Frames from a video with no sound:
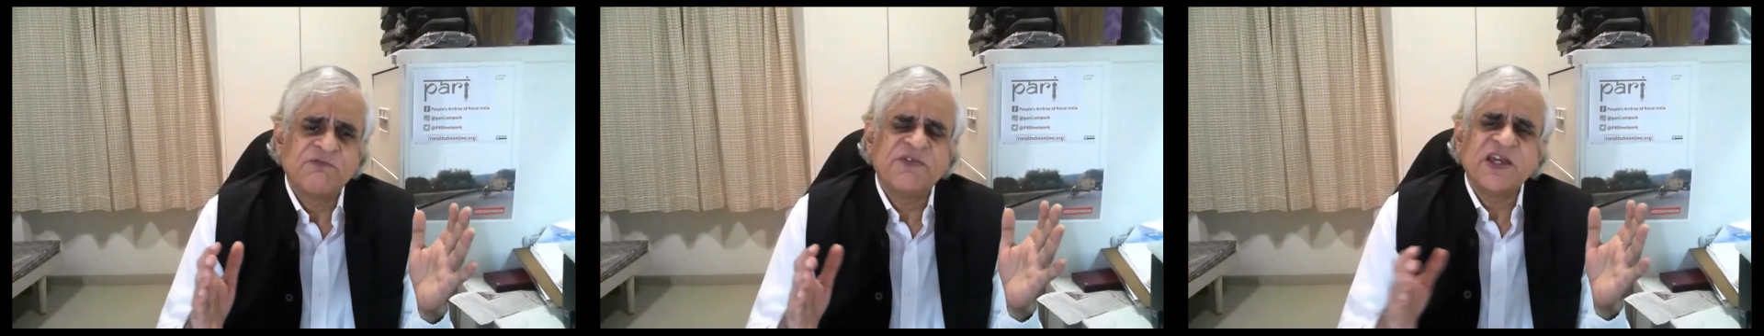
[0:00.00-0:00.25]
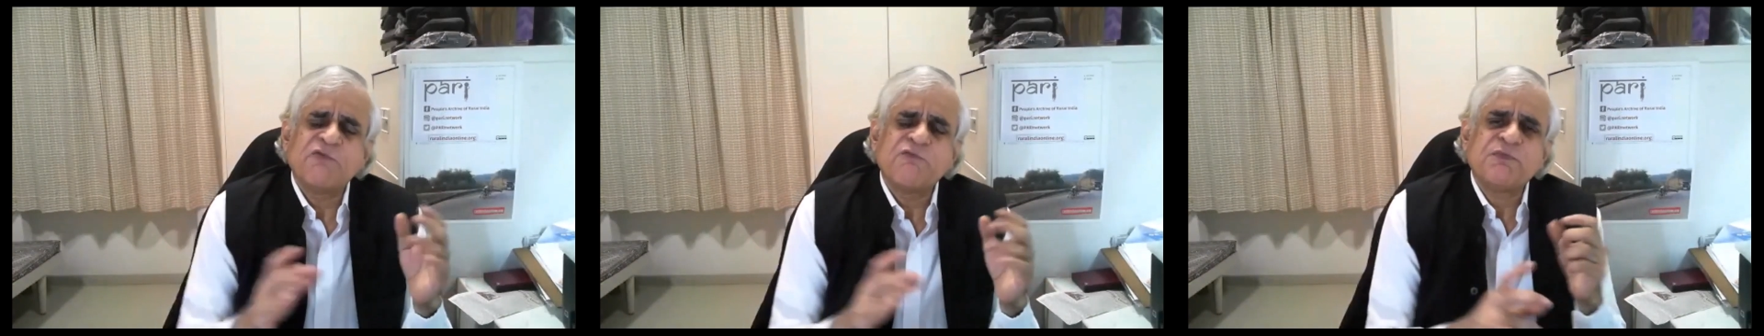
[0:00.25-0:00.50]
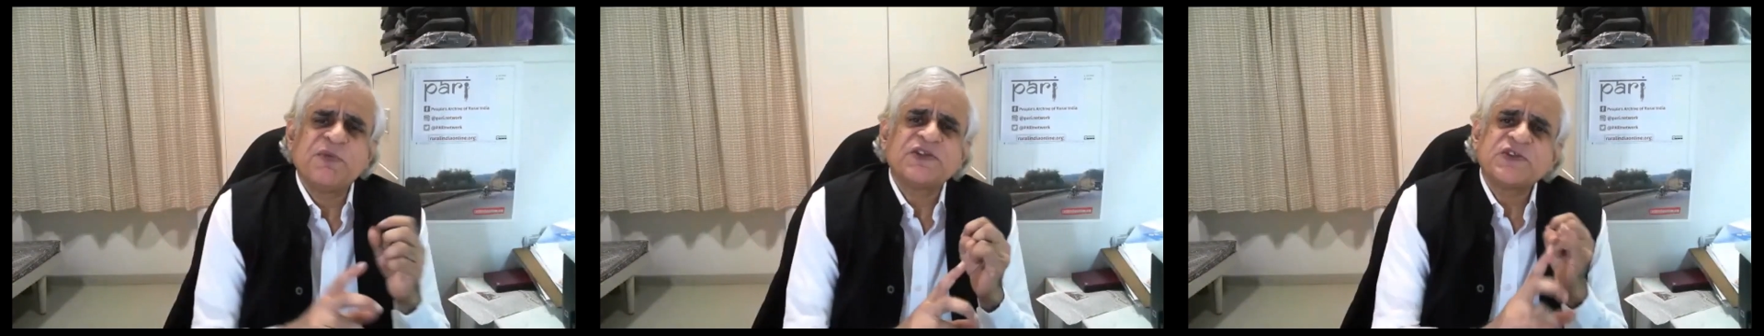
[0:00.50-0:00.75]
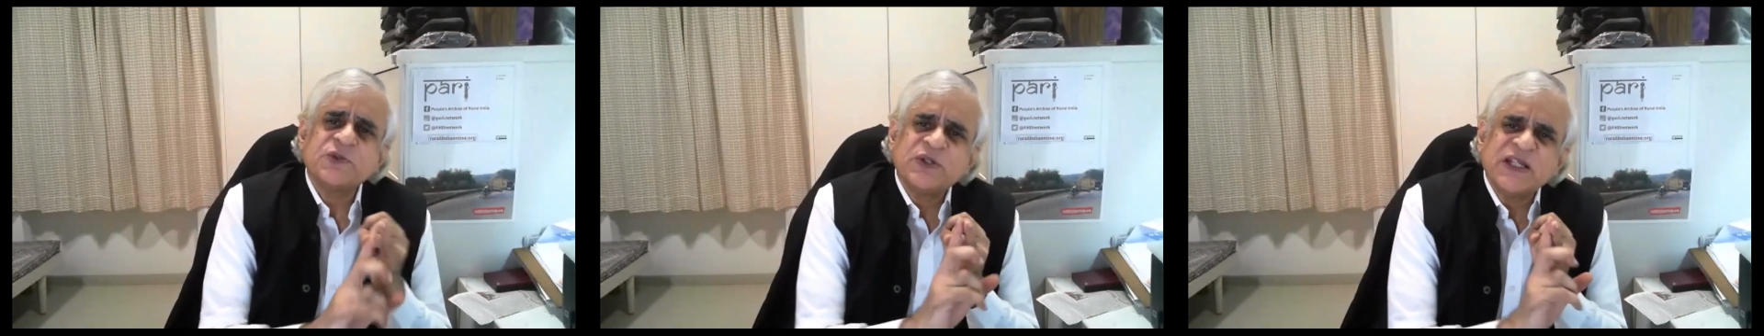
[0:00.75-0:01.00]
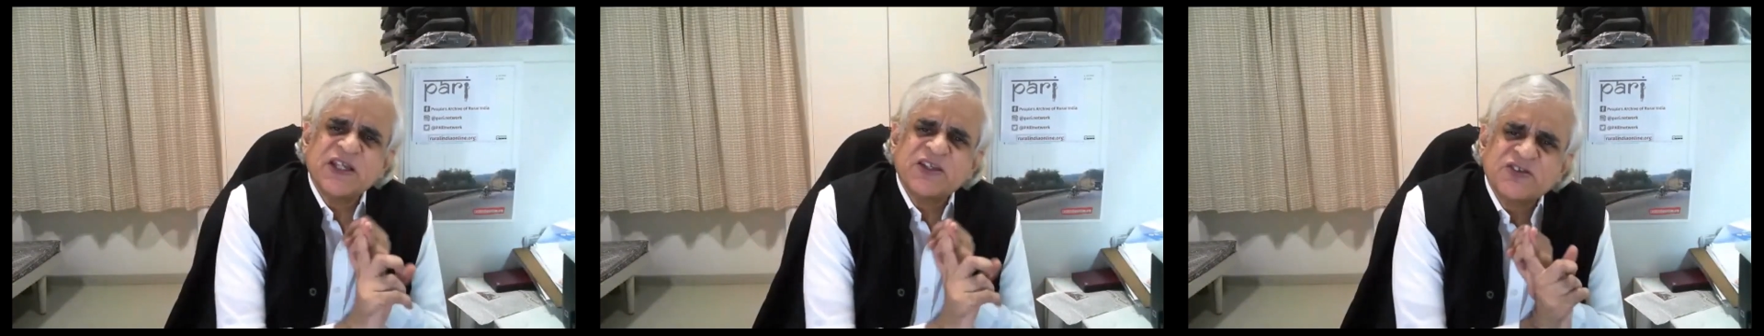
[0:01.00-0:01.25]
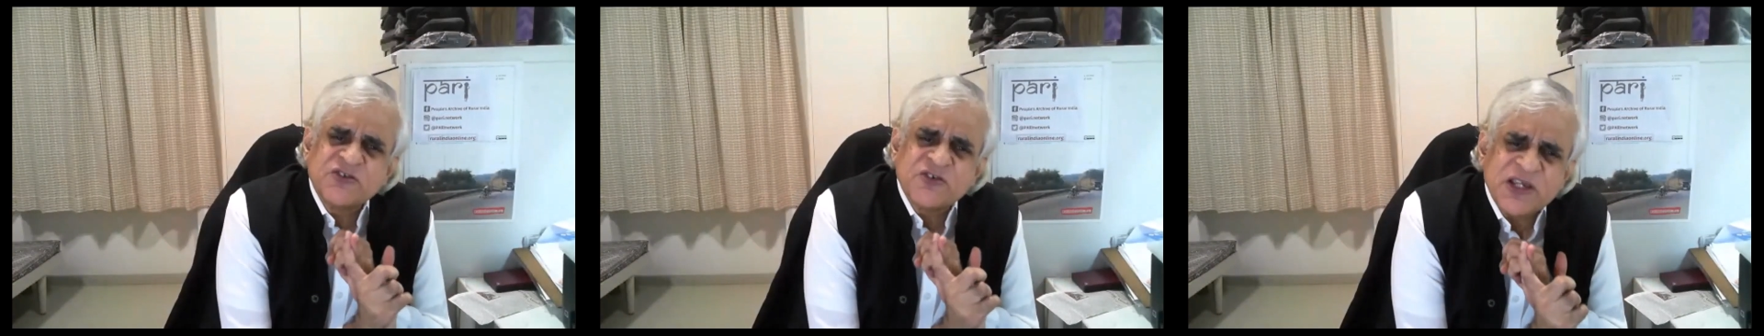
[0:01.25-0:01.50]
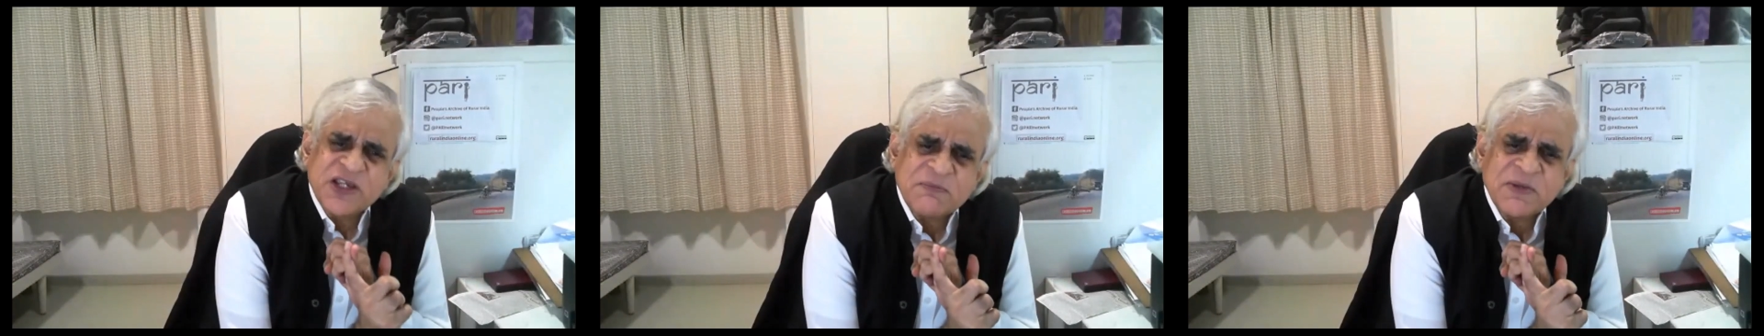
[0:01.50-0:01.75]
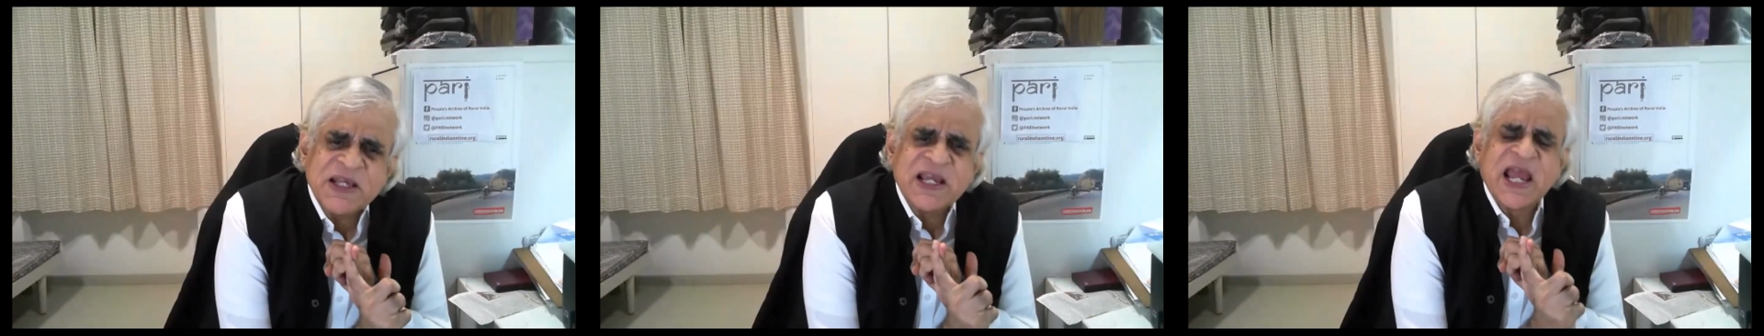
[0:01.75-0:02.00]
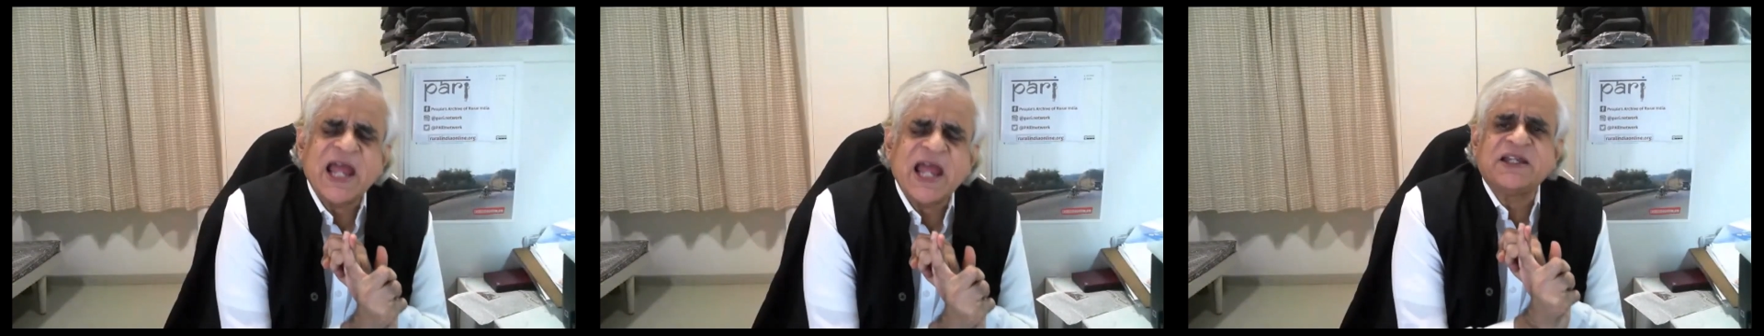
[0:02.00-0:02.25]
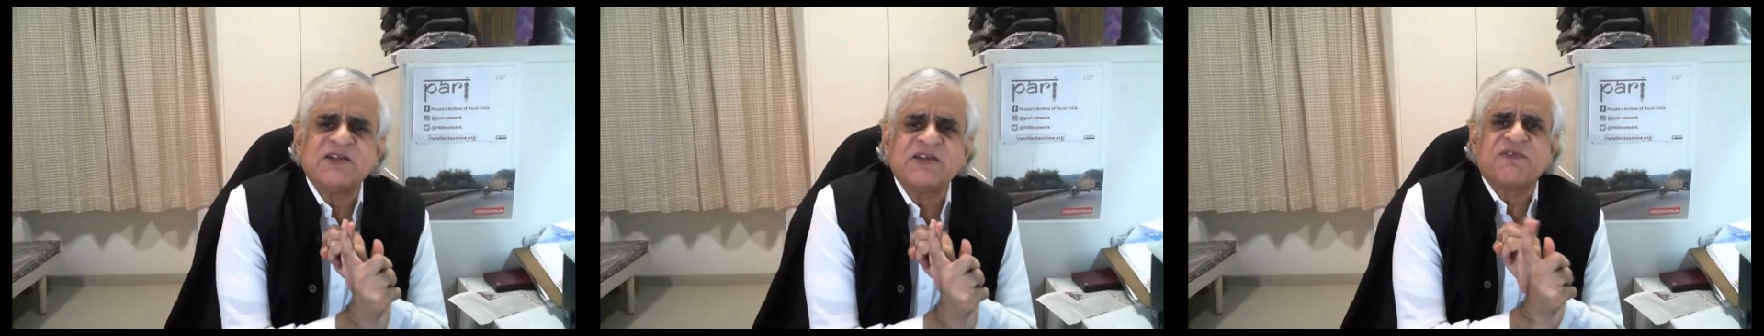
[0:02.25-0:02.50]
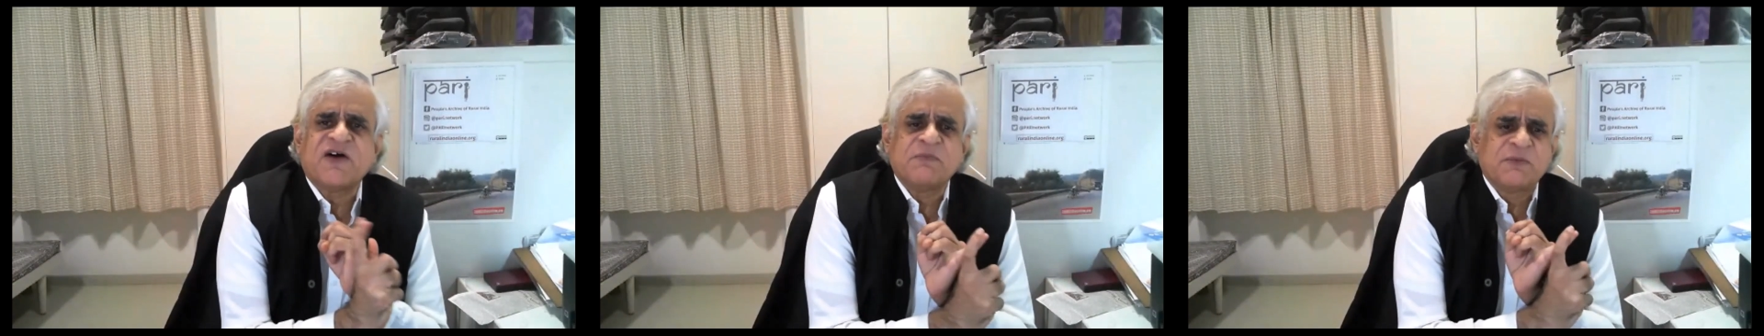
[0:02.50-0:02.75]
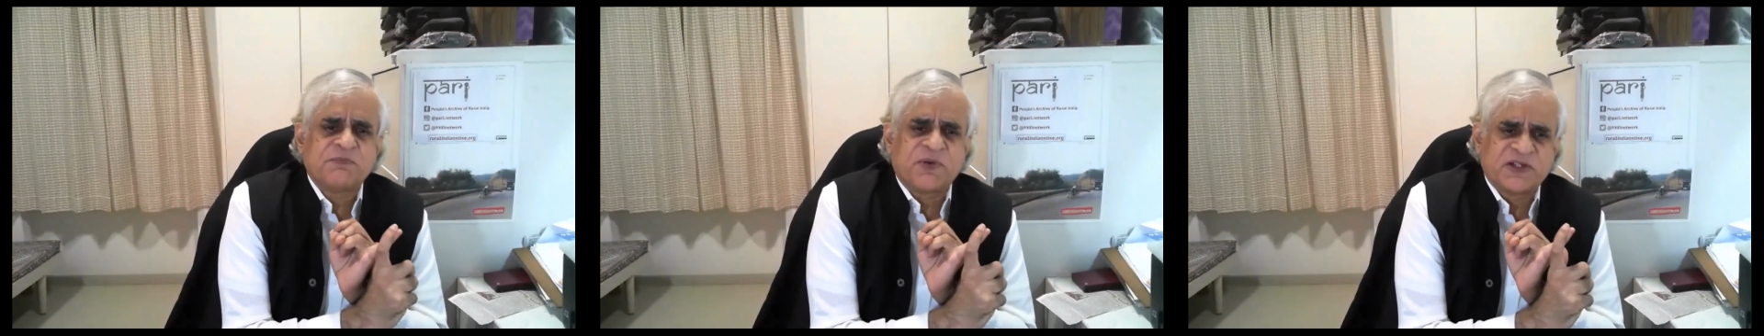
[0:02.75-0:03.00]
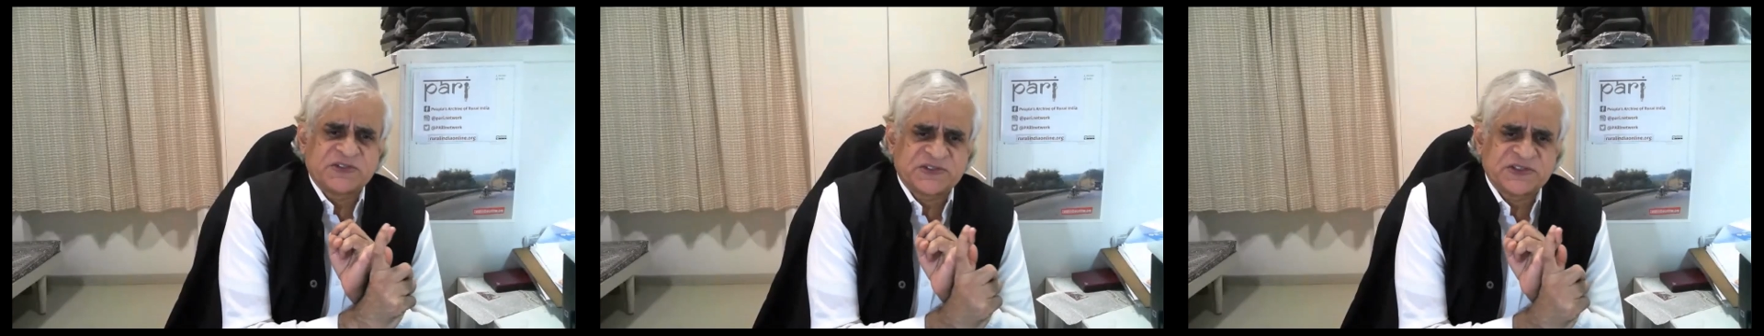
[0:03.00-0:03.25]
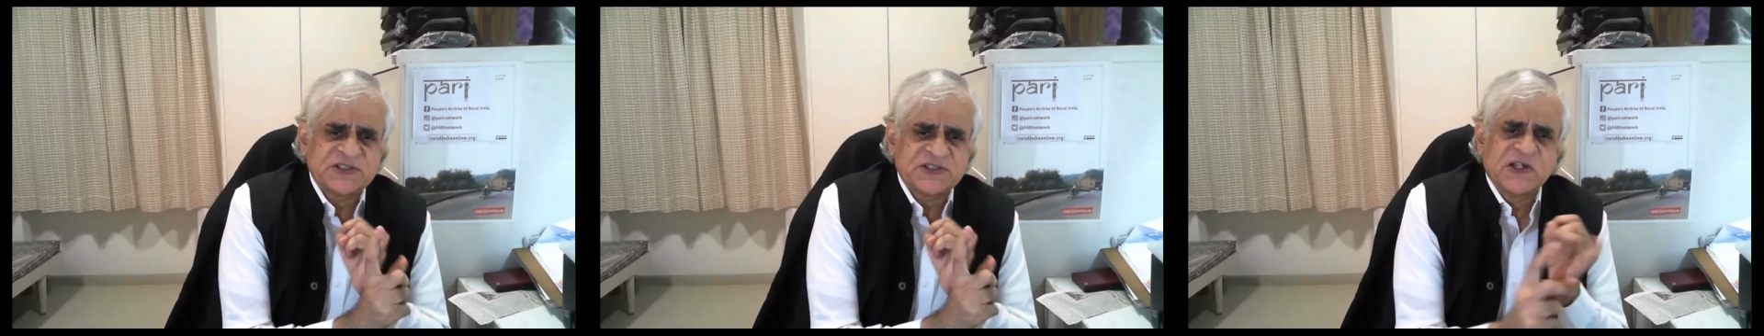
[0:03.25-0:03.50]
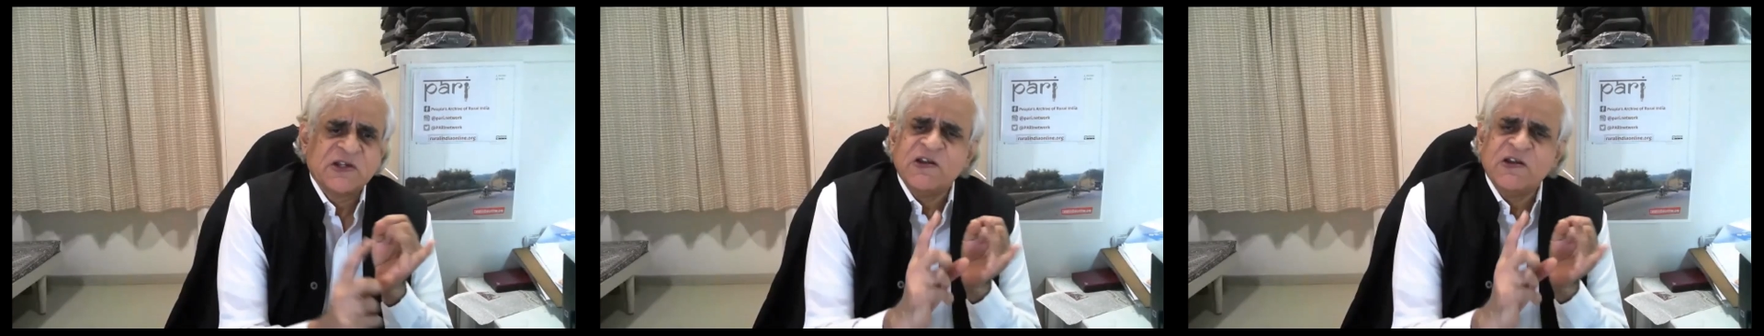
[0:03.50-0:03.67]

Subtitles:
we have pursued extremely anti-farmer policies,